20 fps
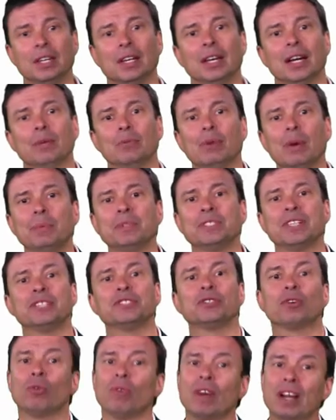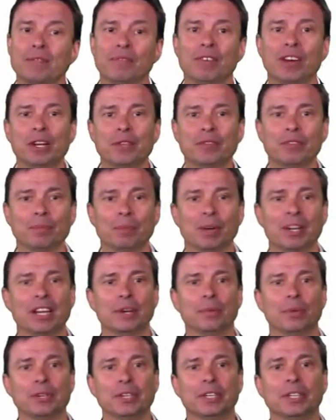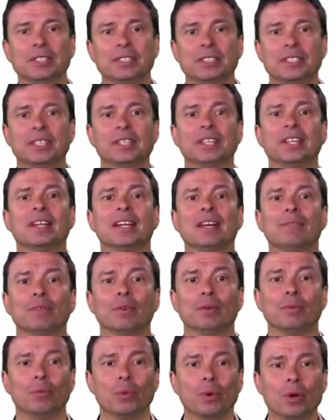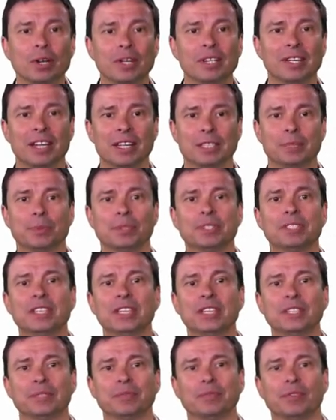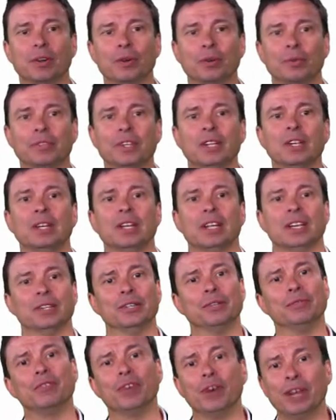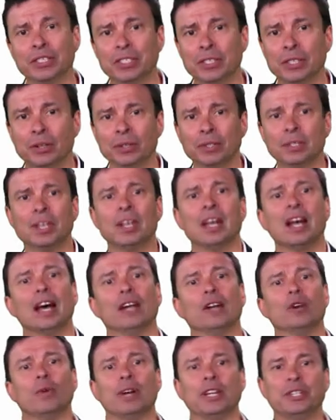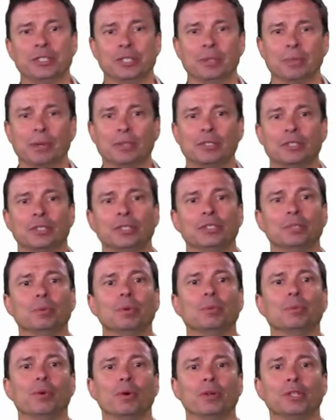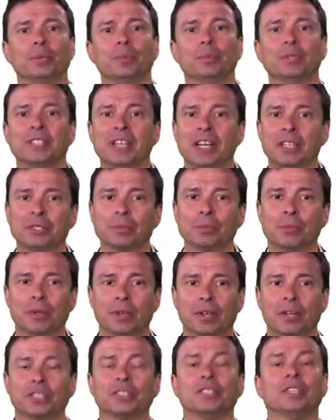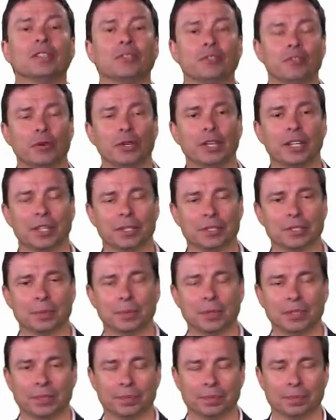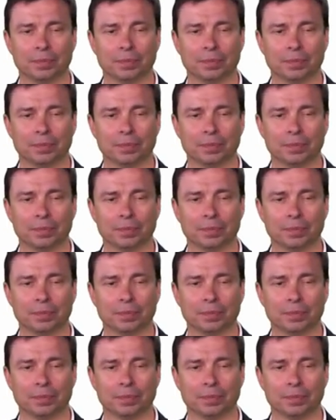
and represents great value for money when you consider the level of work and expertise involved in advising on and arranging the most suitable mortgage and protection products for your customers.